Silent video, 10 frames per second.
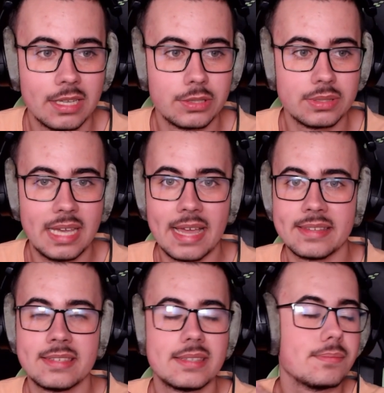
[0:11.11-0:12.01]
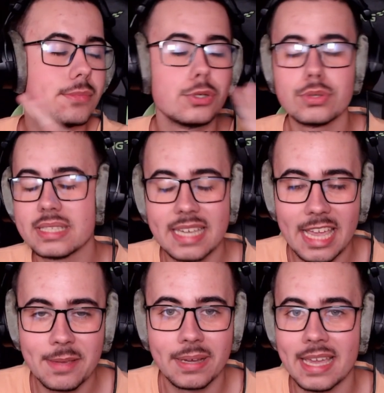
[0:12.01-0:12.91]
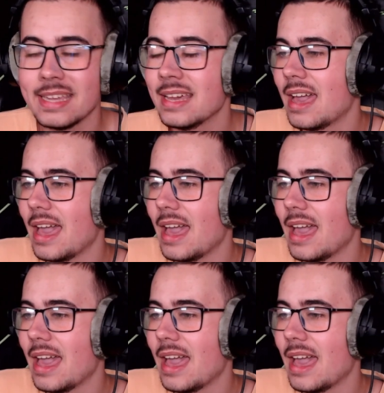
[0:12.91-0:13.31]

to get smooth gameplay